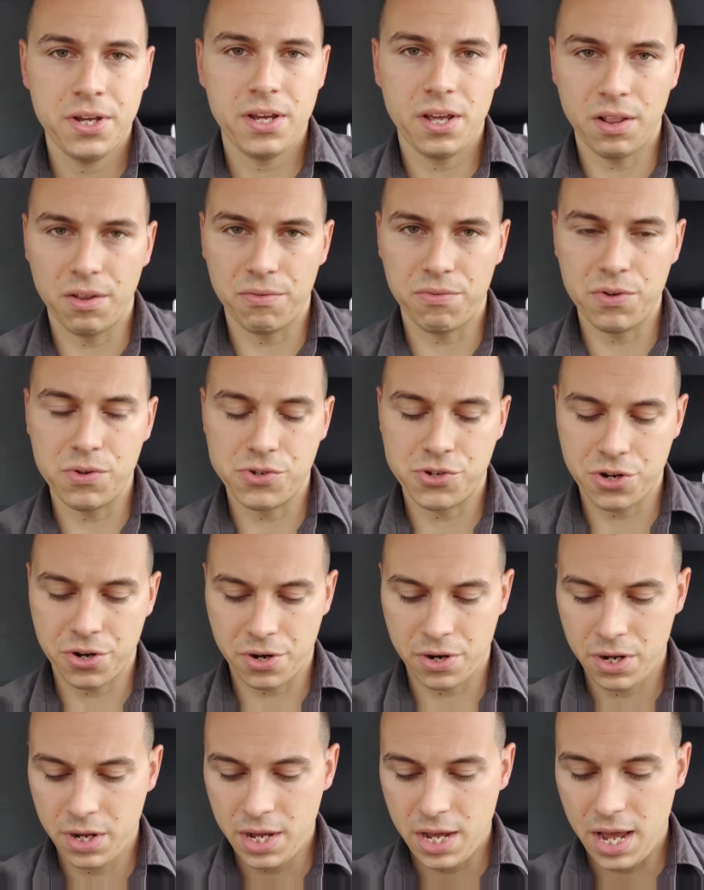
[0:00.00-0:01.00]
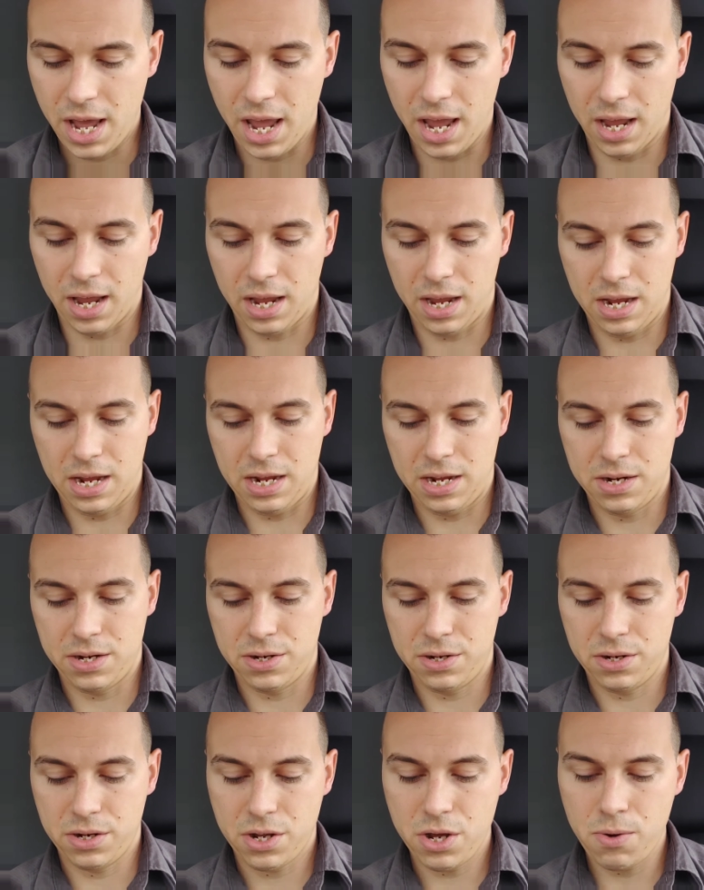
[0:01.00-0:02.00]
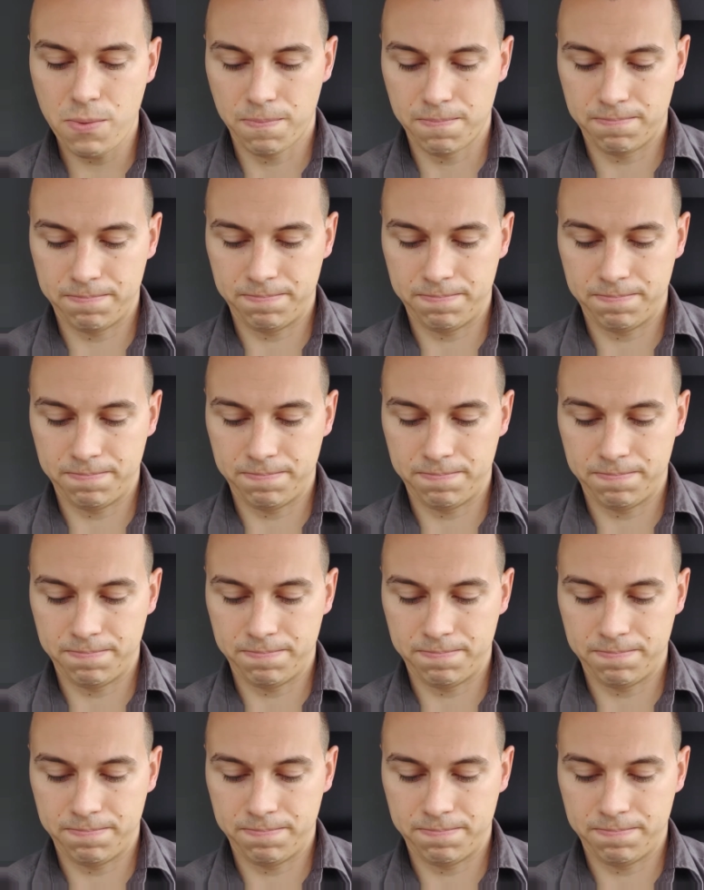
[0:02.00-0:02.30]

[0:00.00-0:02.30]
in the future, and go.